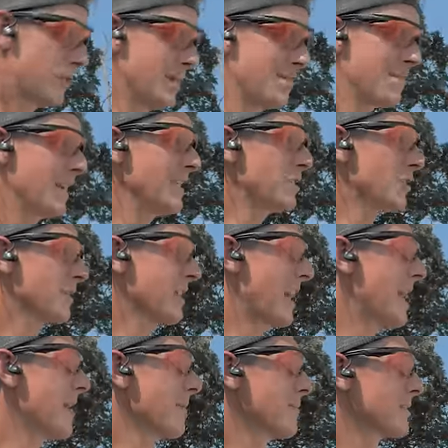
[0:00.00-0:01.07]
pretty major
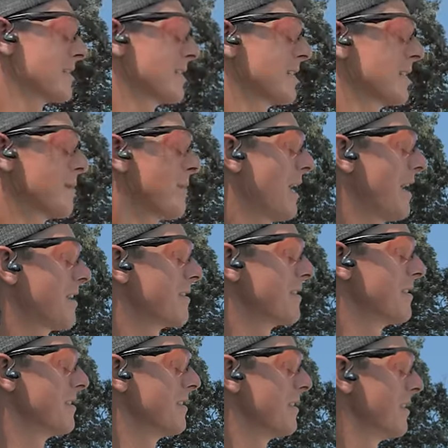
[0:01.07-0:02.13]
gaps in our
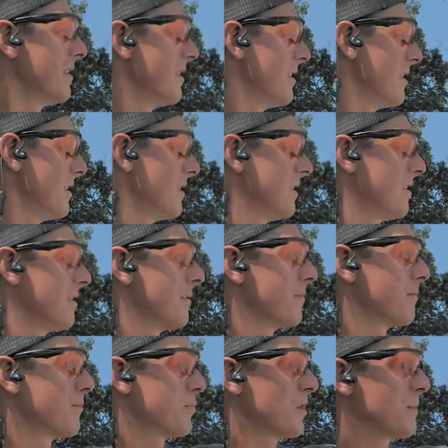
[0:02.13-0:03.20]
pattern.
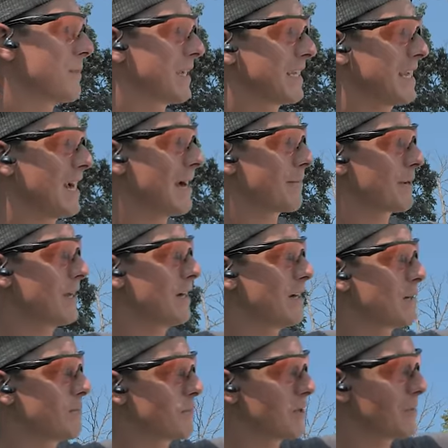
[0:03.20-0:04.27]
Pretty big gap
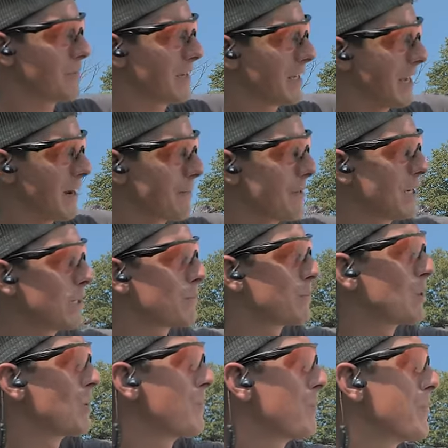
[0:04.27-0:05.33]
here, pretty big gap here,
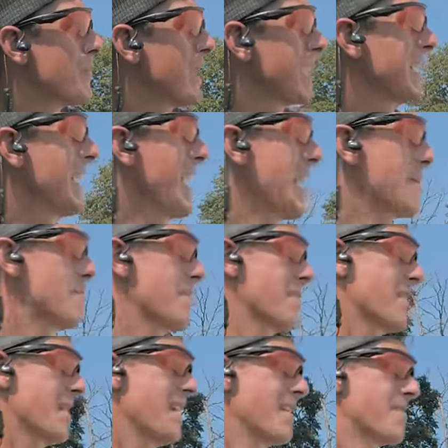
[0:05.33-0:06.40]
pretty big gap
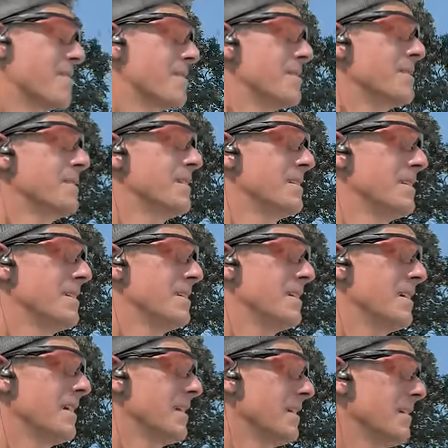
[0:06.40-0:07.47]
there.
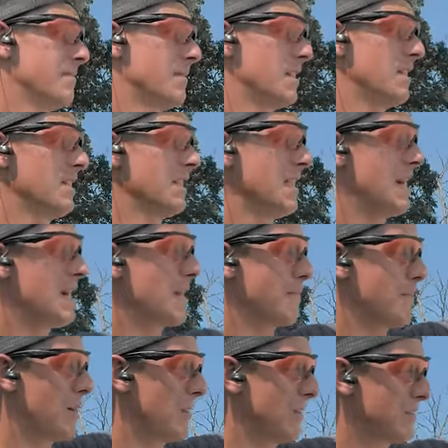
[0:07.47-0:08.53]
A lot
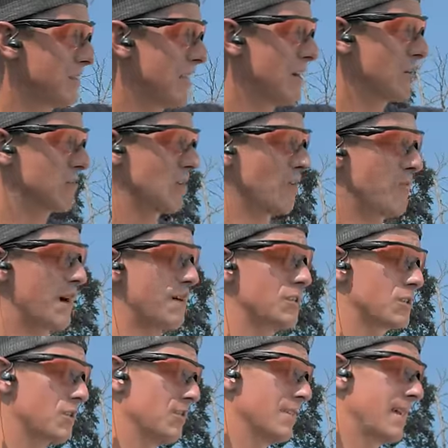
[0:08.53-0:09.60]
of pellets here. So if I
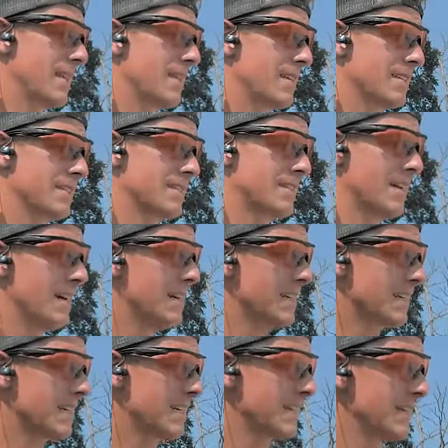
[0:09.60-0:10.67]
was shooting at this
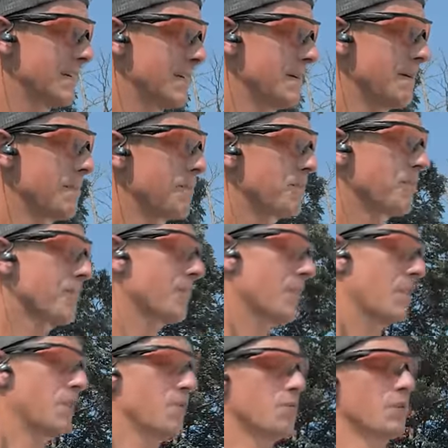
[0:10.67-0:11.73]
duck,
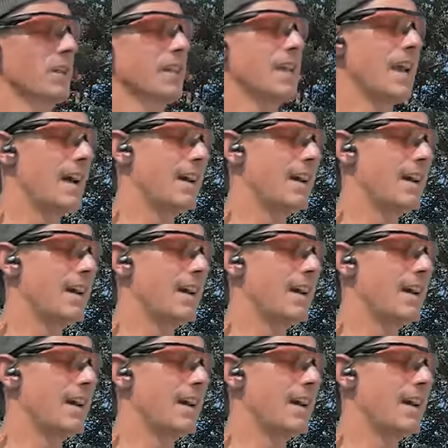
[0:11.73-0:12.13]
you really